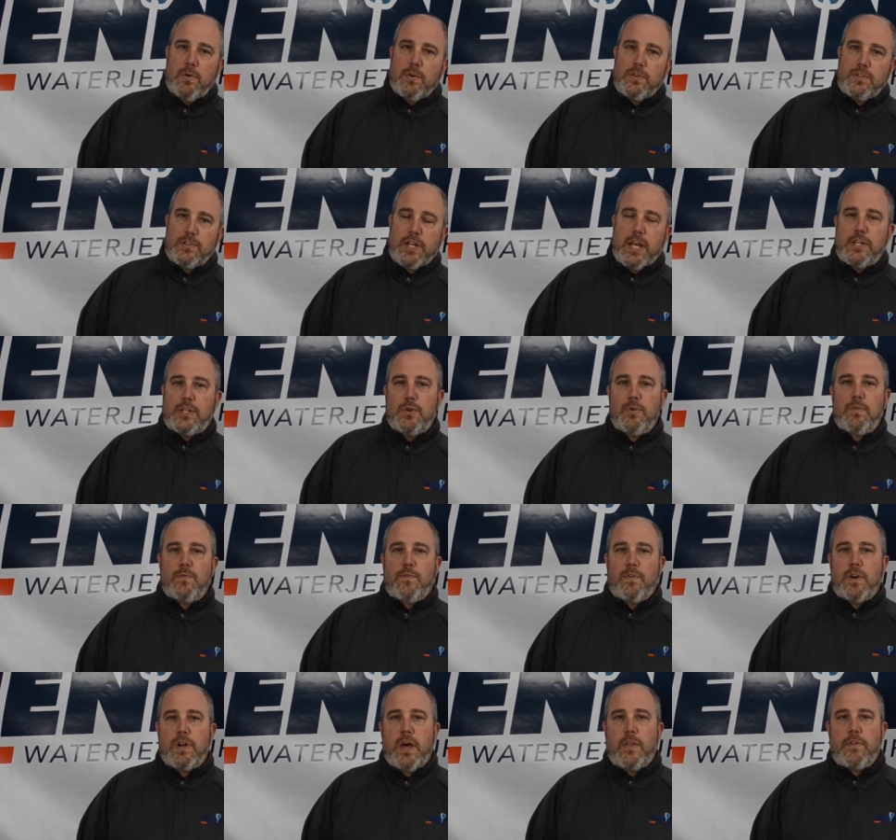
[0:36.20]
stay tuned
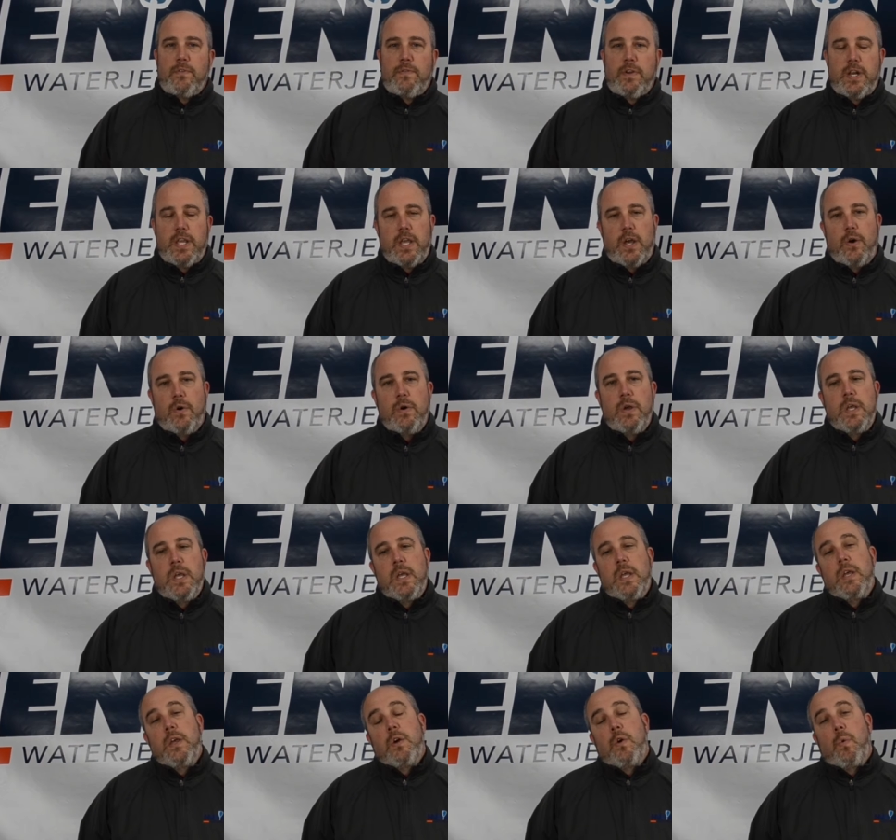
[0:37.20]
for another video.
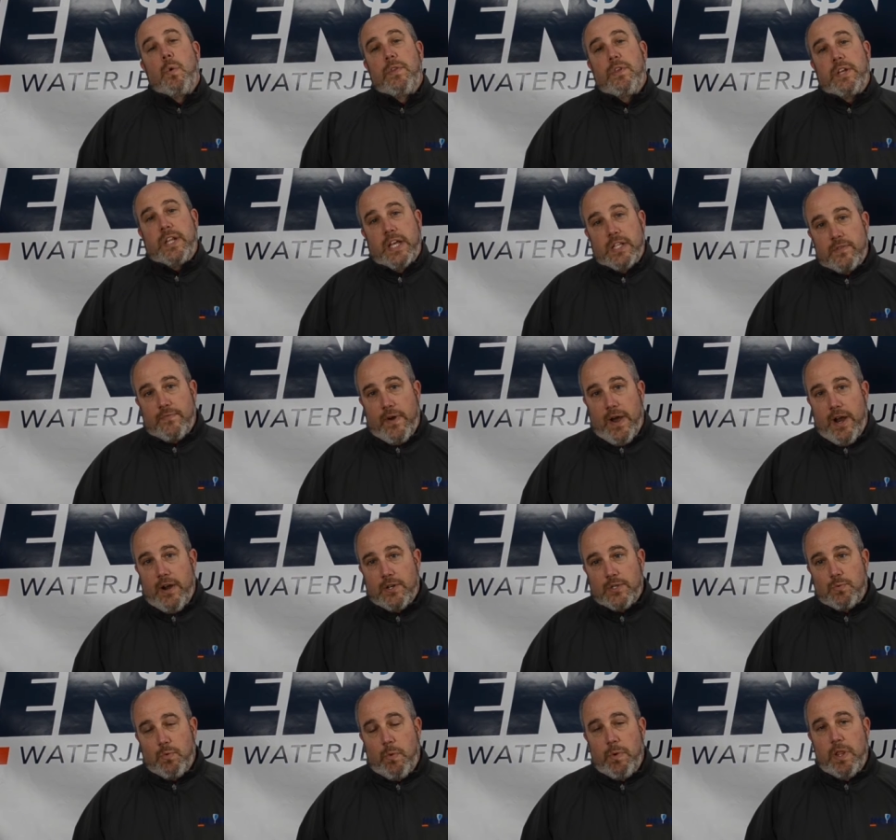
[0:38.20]
With
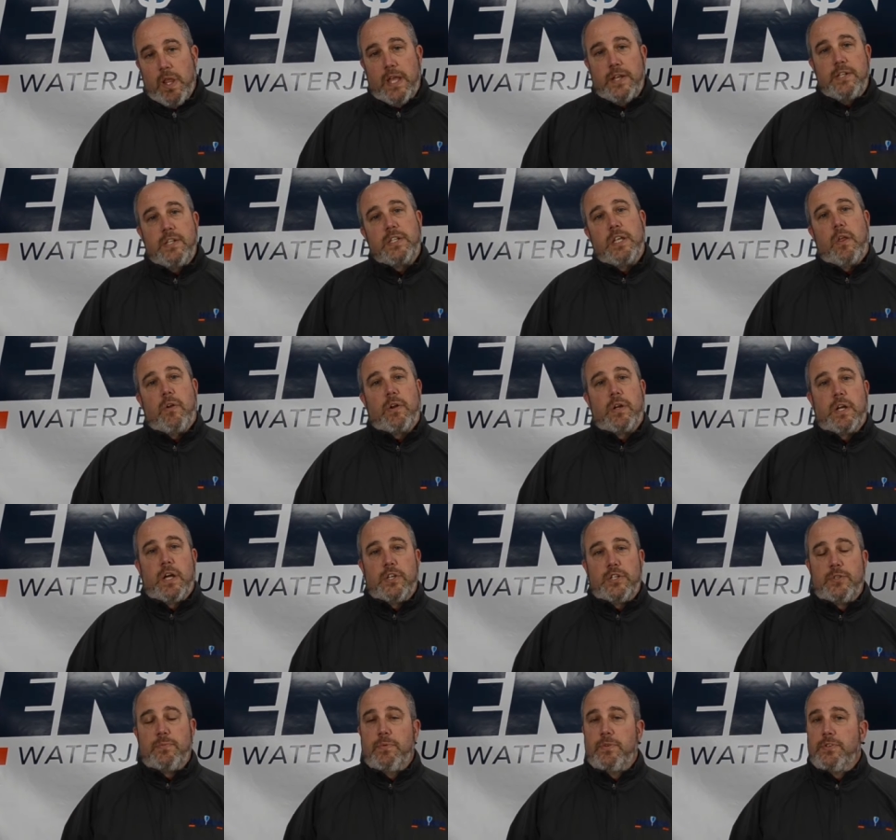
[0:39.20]
intensifiers, what we like to tell our
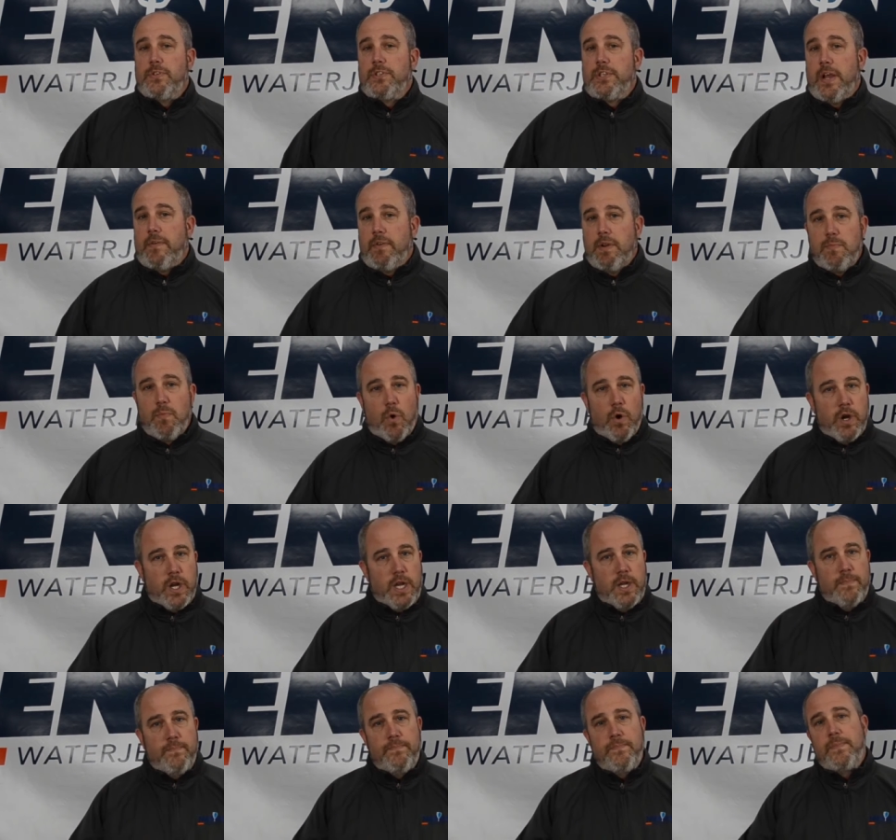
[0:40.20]
customers is every
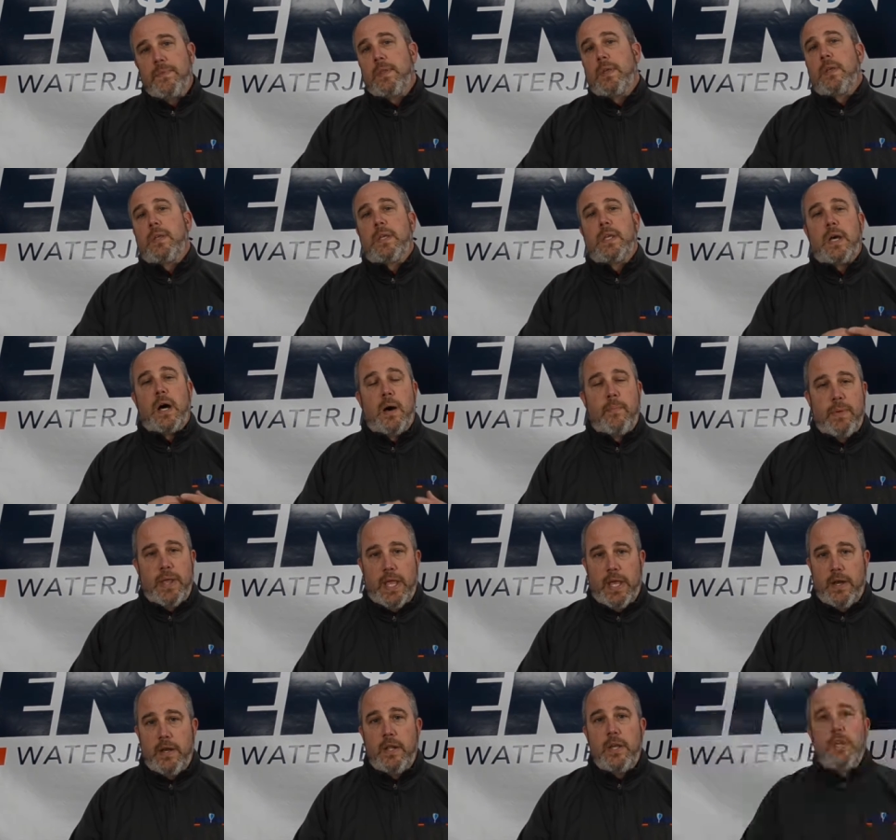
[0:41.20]
morning, come in,